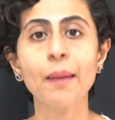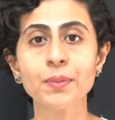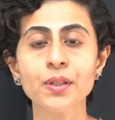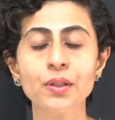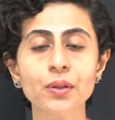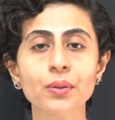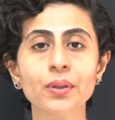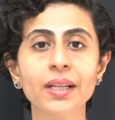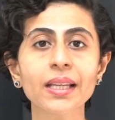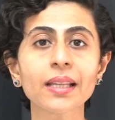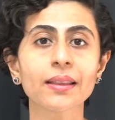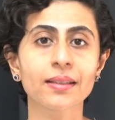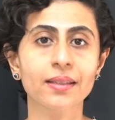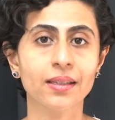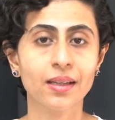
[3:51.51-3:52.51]

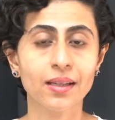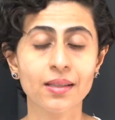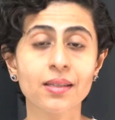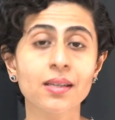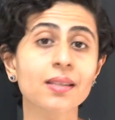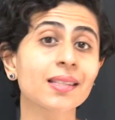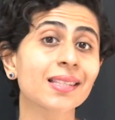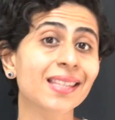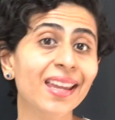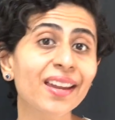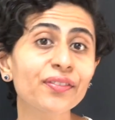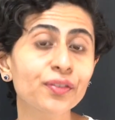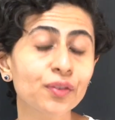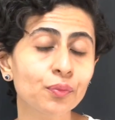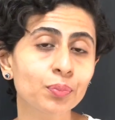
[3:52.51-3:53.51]
Absolutely, this test is
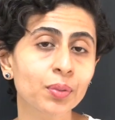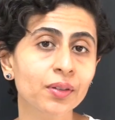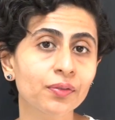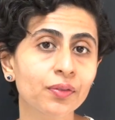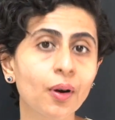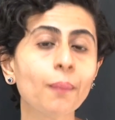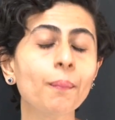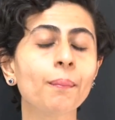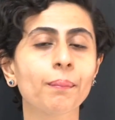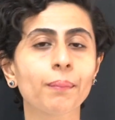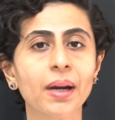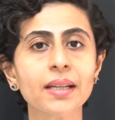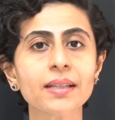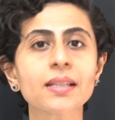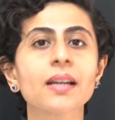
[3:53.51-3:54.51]
safe to perform,
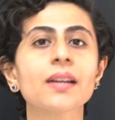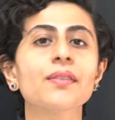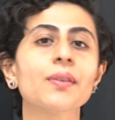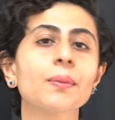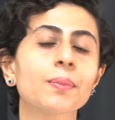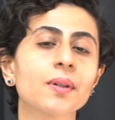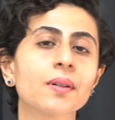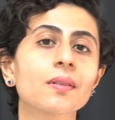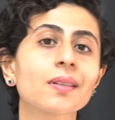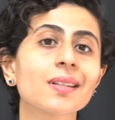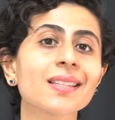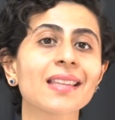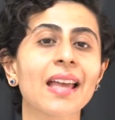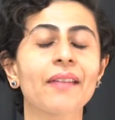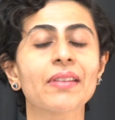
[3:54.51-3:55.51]
but if a person
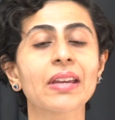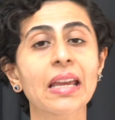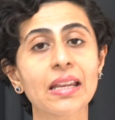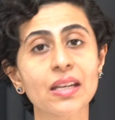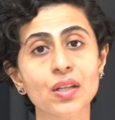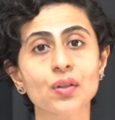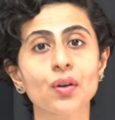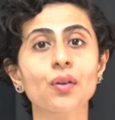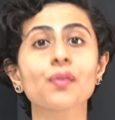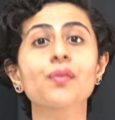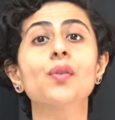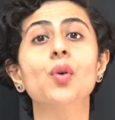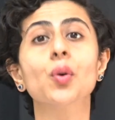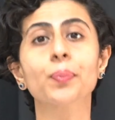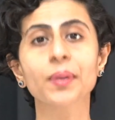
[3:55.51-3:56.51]
is having any sort of
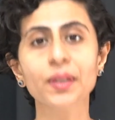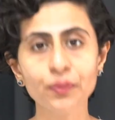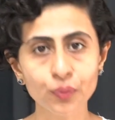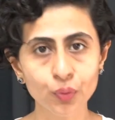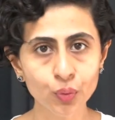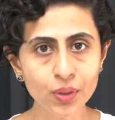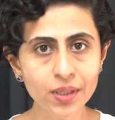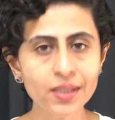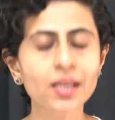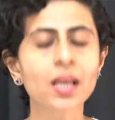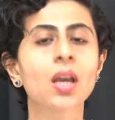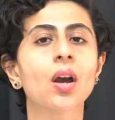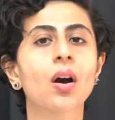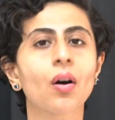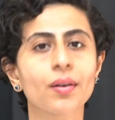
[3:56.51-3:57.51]
open wounds
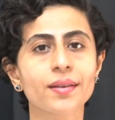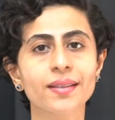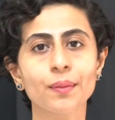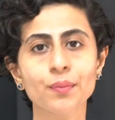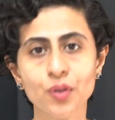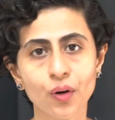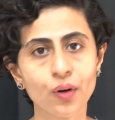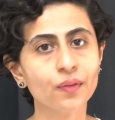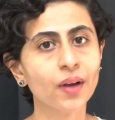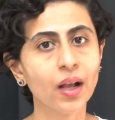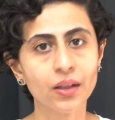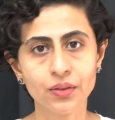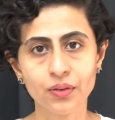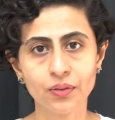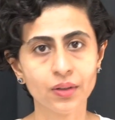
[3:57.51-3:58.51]
or some sort of
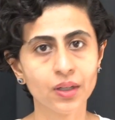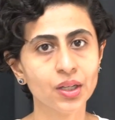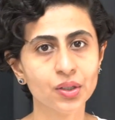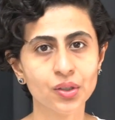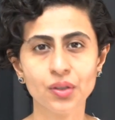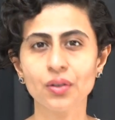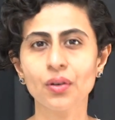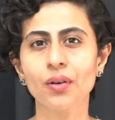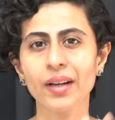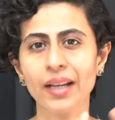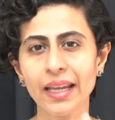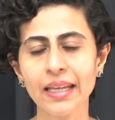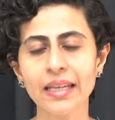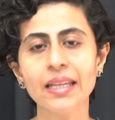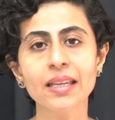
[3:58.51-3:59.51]
ulceration or
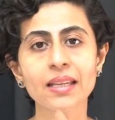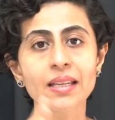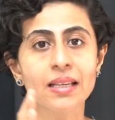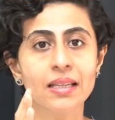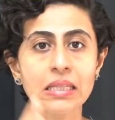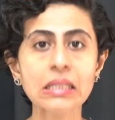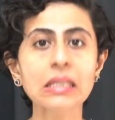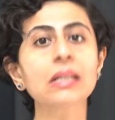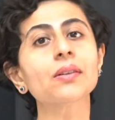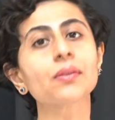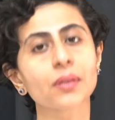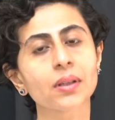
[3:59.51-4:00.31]
any skin